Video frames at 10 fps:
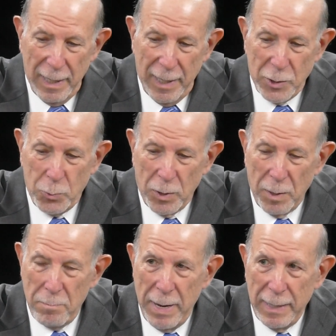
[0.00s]
it's one
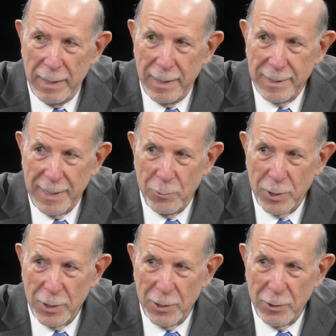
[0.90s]
of the main things I
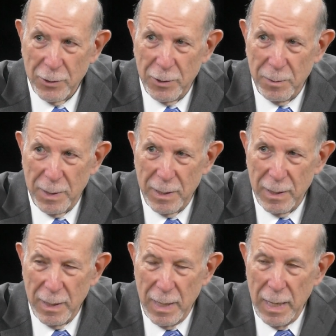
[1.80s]
wanted to talk to you about.
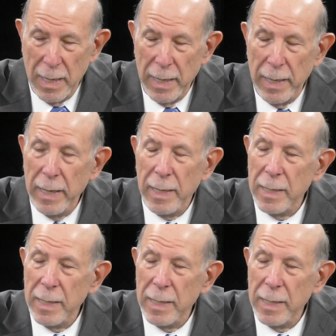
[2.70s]
Right. It